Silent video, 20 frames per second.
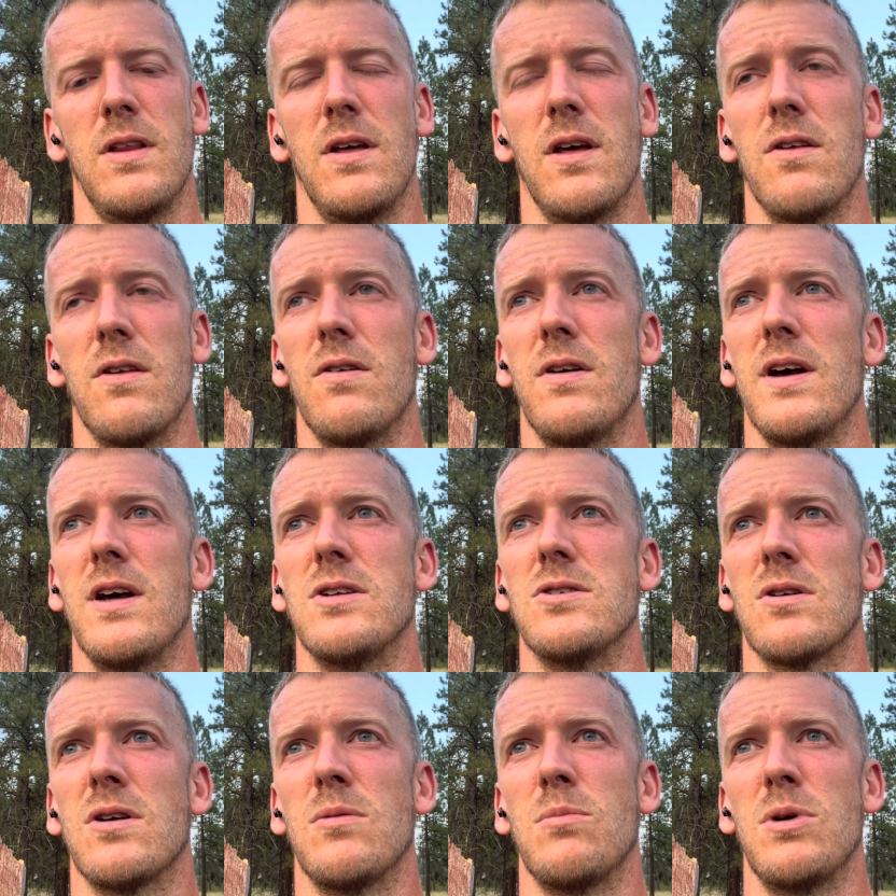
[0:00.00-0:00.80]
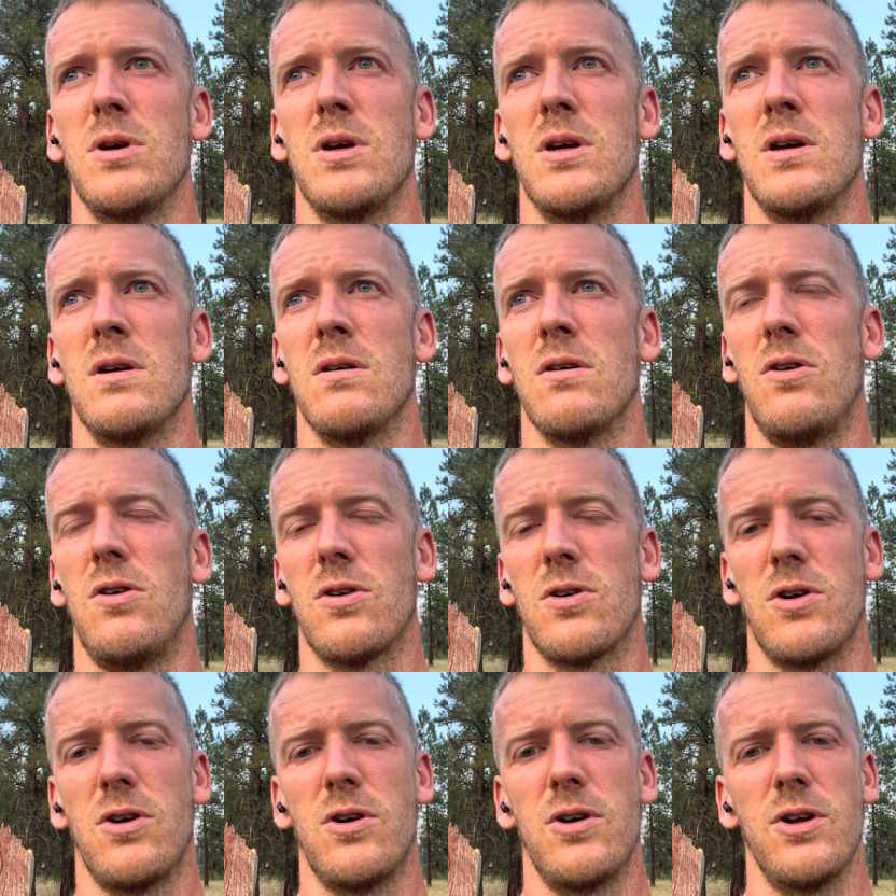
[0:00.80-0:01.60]
The other days are going to be all
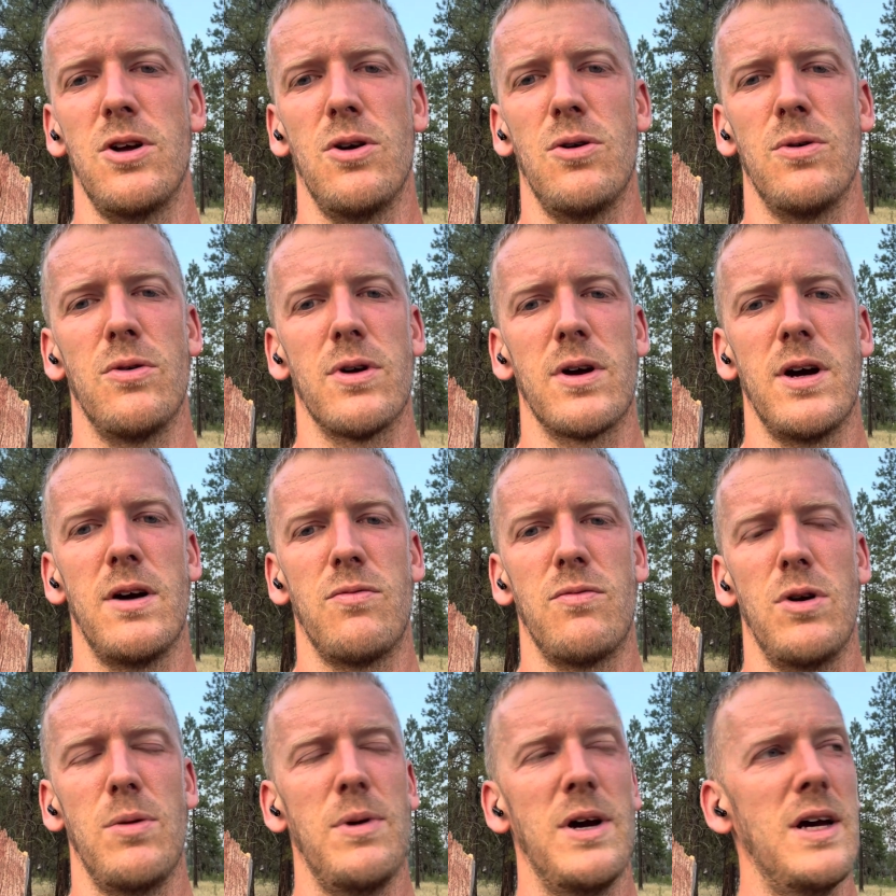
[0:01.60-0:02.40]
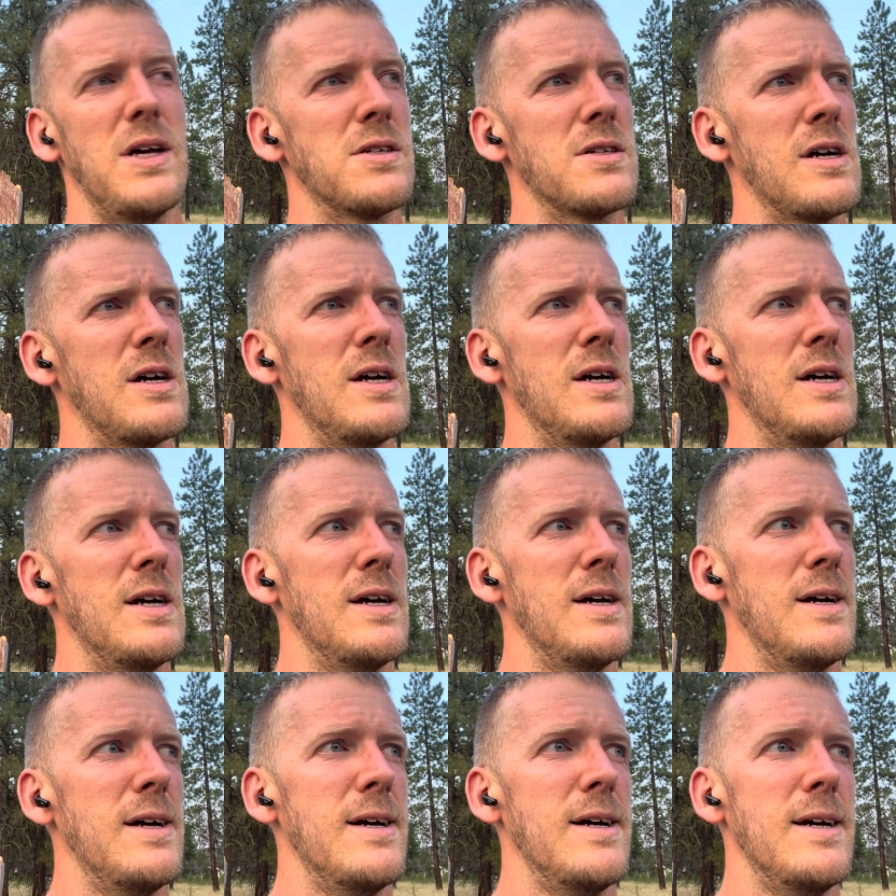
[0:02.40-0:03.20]
cardio and recovery based.
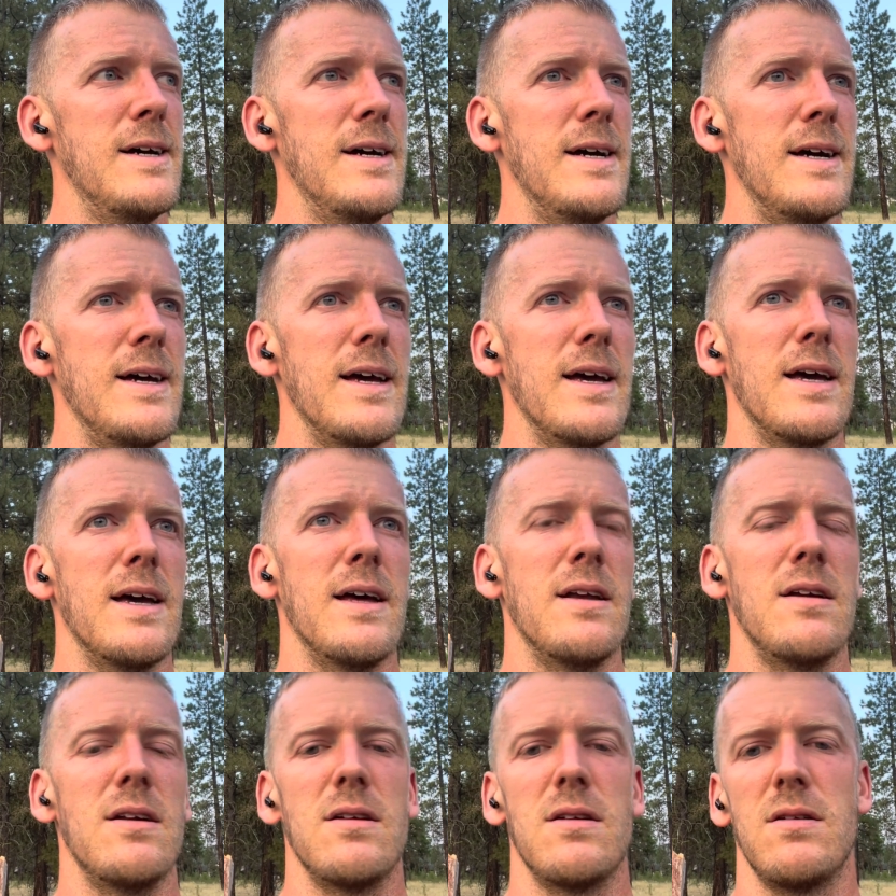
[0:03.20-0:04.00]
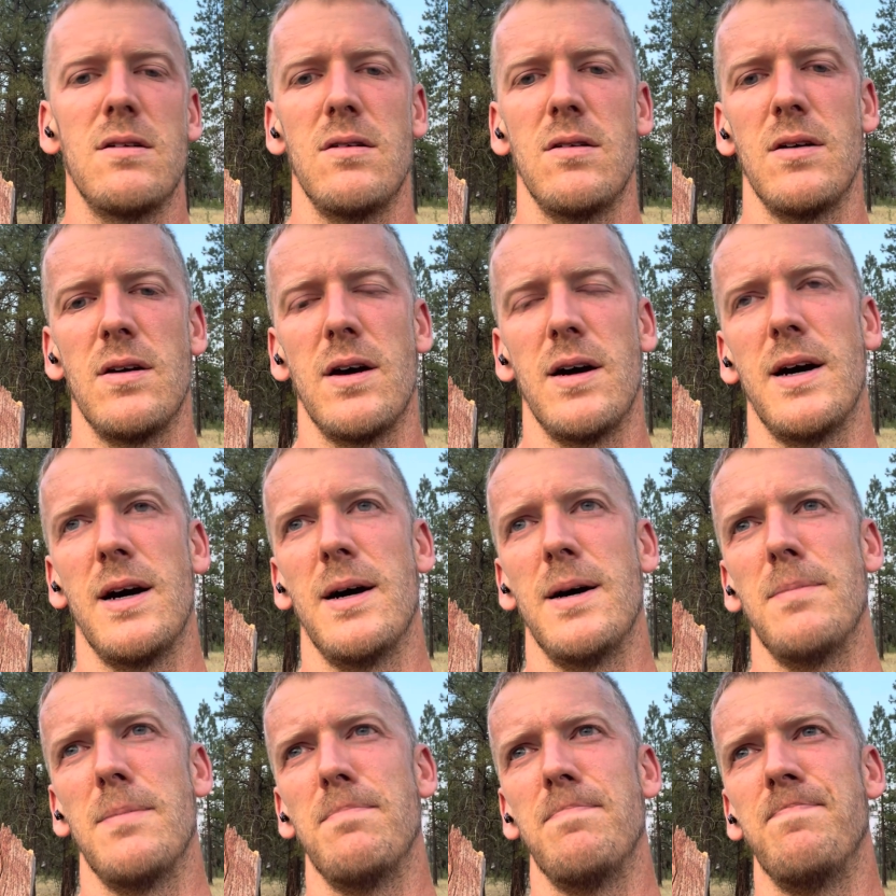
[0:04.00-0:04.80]
And
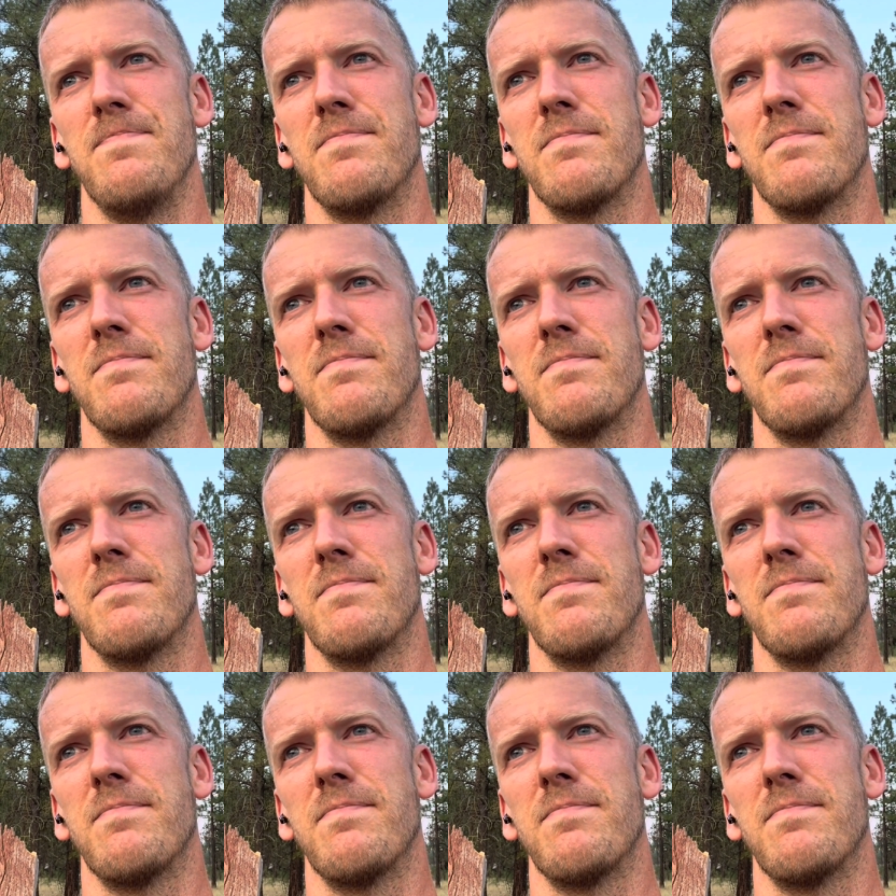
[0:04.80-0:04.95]
um,